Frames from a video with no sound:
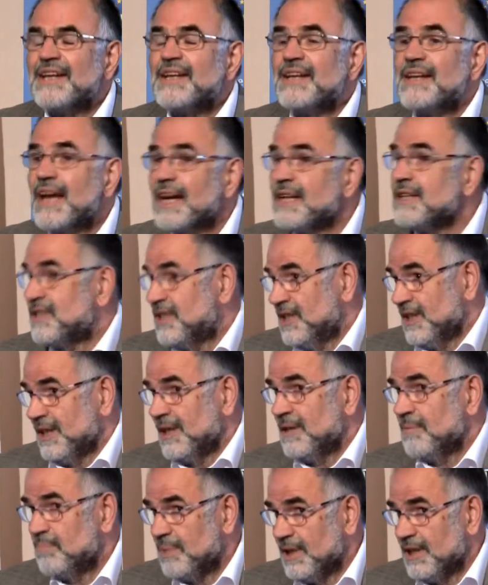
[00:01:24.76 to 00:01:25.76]

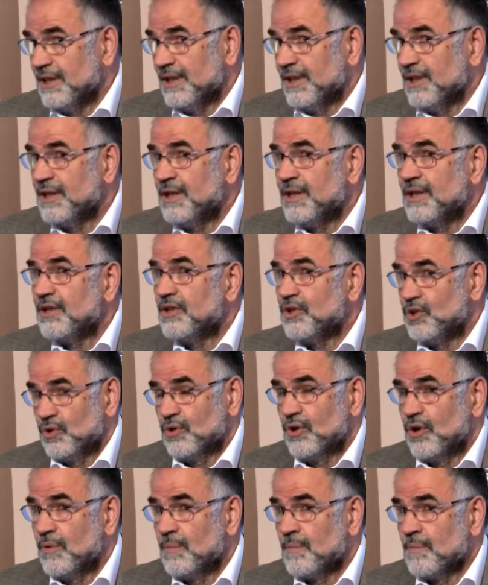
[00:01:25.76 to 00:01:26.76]
90 billion
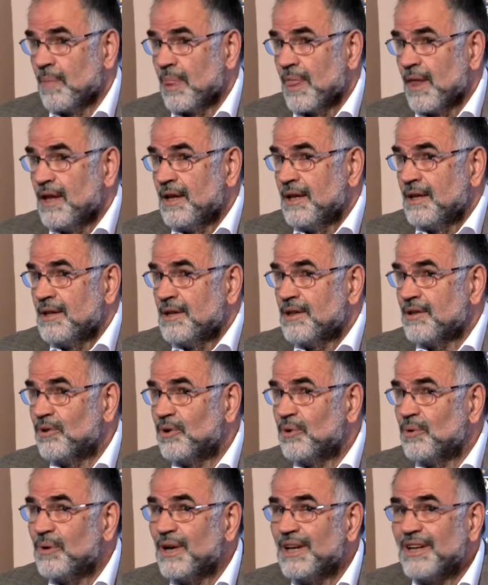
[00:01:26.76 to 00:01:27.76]
euro.
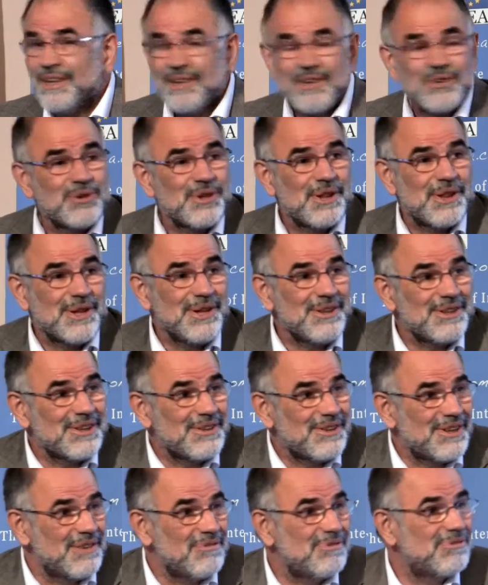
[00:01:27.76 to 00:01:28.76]
So you can see
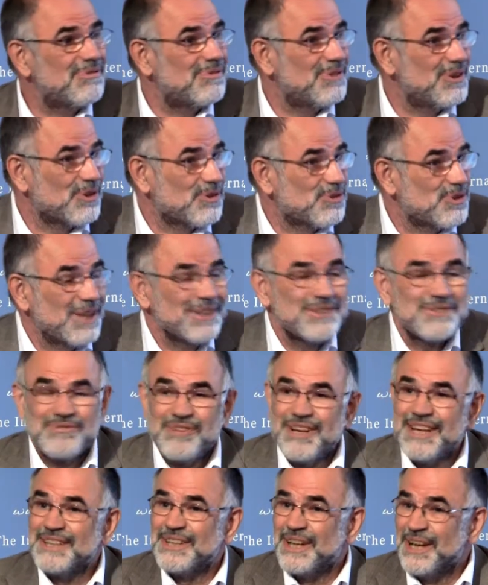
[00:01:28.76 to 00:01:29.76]
that if you're trying to
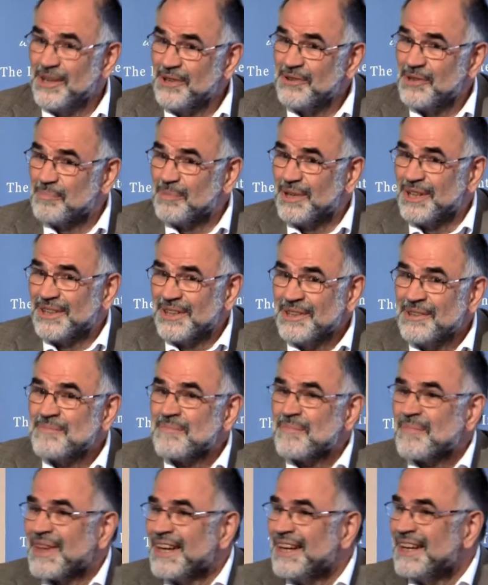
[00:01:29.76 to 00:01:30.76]
find 100 billion,
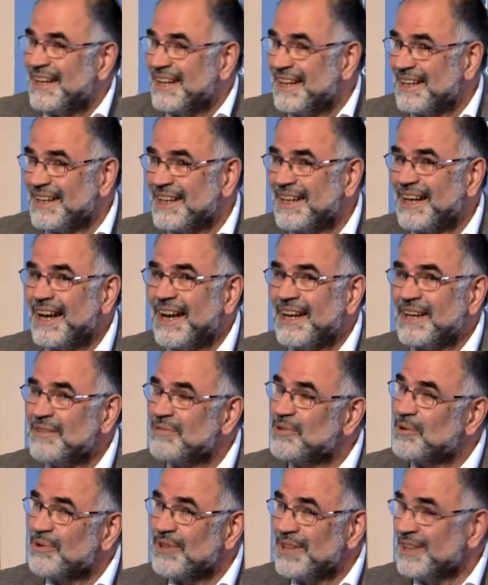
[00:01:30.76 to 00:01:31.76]
and
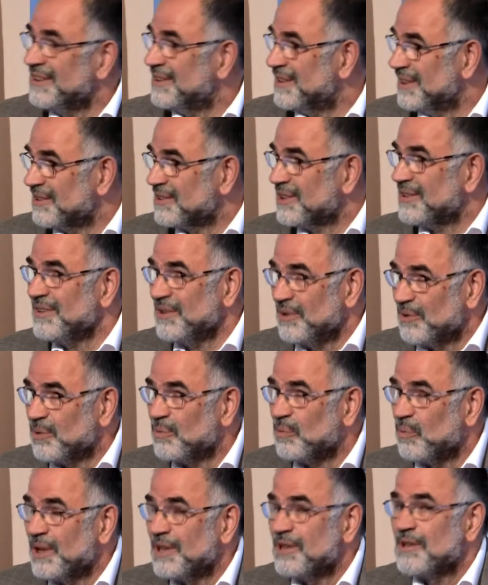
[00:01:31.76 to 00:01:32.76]
if you think that you know
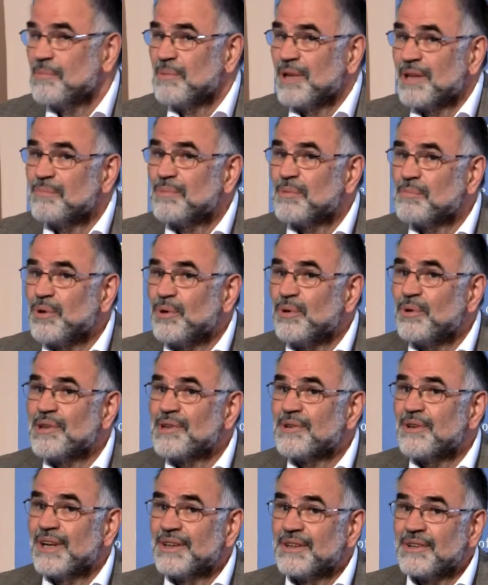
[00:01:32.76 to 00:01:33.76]
what is being
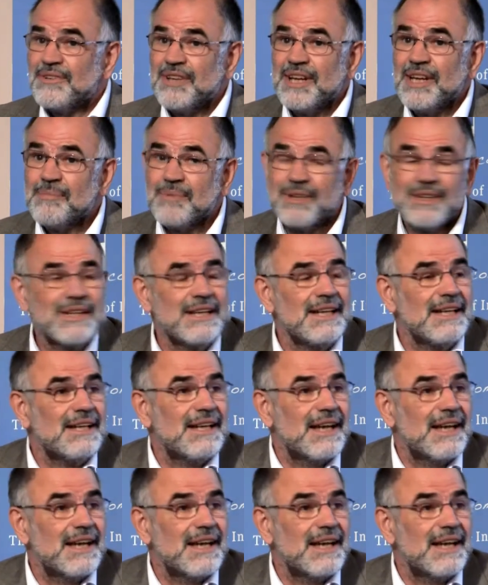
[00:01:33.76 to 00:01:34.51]
proposed or on the table